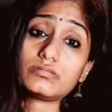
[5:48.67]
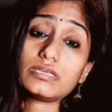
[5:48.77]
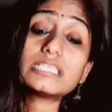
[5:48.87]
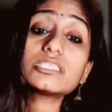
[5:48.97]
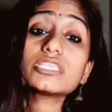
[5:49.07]

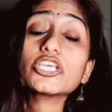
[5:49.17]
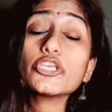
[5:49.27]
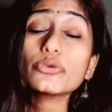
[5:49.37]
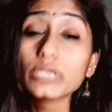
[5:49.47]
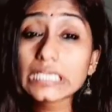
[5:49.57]

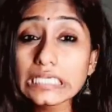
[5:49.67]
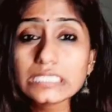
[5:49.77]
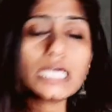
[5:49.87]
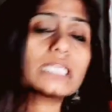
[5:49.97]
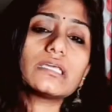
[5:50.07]
Insecurities
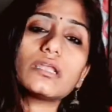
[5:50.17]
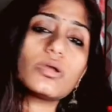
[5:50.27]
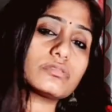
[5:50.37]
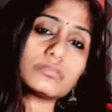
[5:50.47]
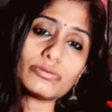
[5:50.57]
are there,
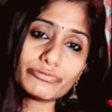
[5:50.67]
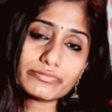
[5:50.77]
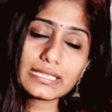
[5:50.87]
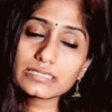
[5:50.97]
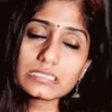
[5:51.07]
lots of.
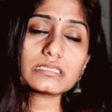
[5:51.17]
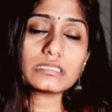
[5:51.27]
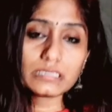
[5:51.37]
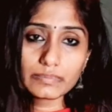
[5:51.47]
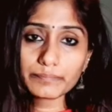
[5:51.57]
That is the
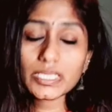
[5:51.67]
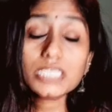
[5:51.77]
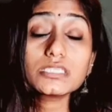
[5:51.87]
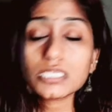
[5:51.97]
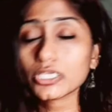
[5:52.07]
thing.
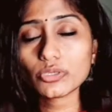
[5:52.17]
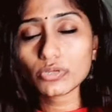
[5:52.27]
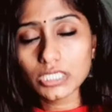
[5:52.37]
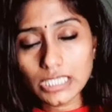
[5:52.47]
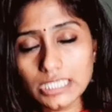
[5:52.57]

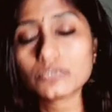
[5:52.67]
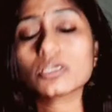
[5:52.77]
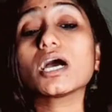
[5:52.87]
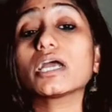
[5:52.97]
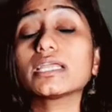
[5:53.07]
Insecurities
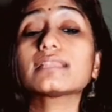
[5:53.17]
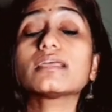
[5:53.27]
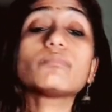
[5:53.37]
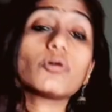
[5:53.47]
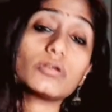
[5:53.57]
regarding
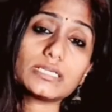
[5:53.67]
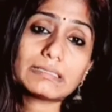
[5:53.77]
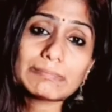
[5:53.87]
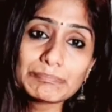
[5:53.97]
their body.